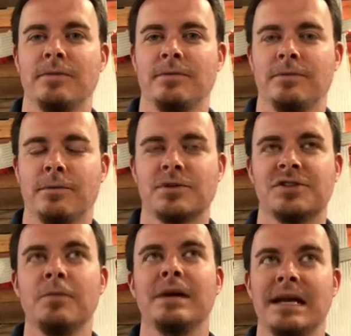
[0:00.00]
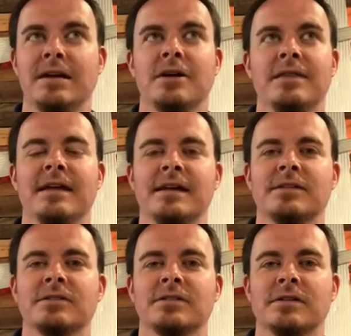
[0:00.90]
for so many good
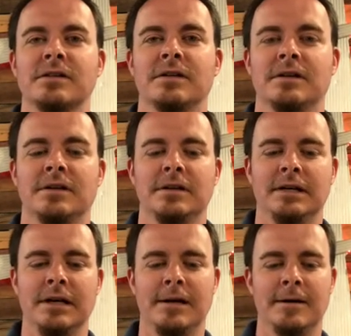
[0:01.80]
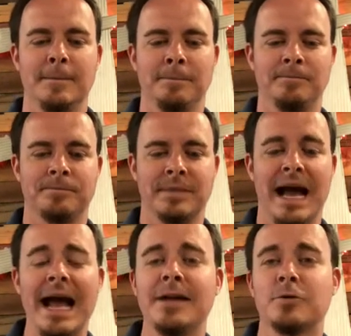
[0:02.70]
things. I
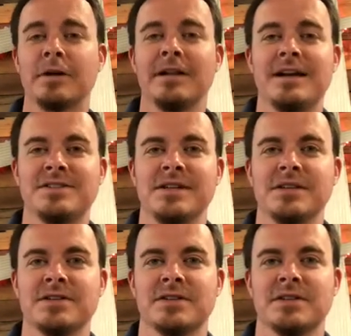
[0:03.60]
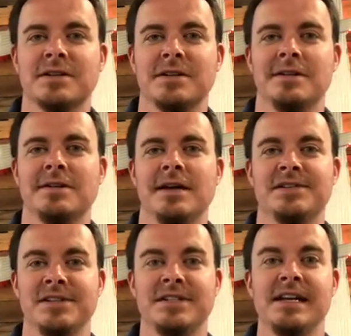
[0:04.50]
had to realize this as
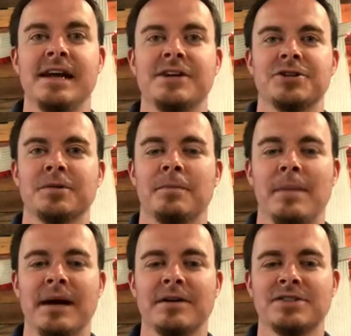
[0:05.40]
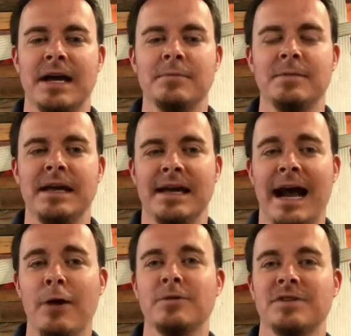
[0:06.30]
a teenager. My parents came to me, and
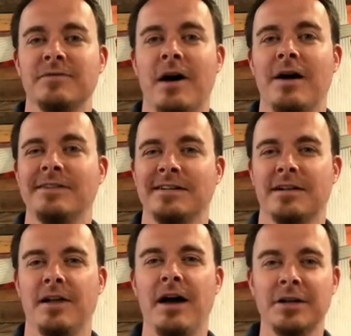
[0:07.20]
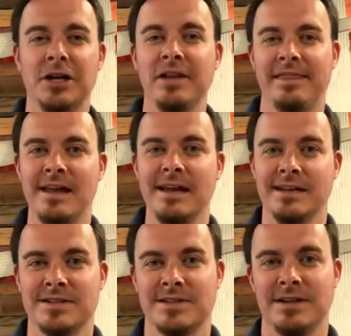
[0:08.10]
I was involved in a lot of good
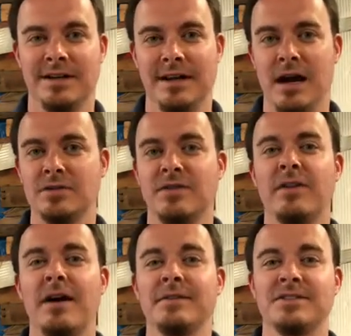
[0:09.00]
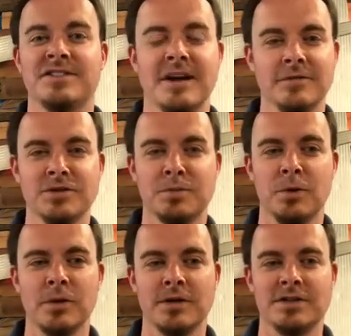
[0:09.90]
things. I was involved in several
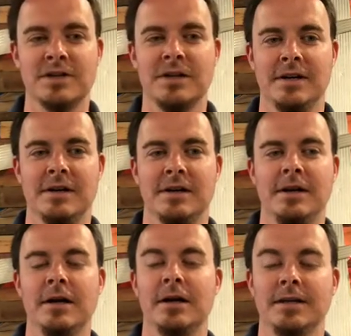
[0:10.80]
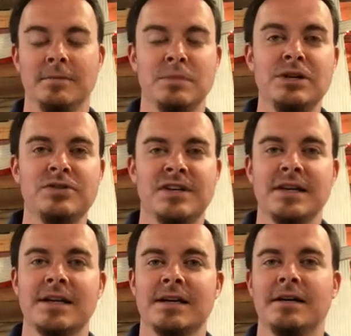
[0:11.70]
sports, in
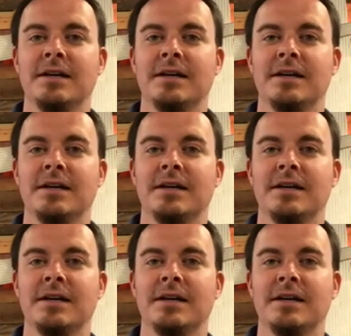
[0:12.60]
music,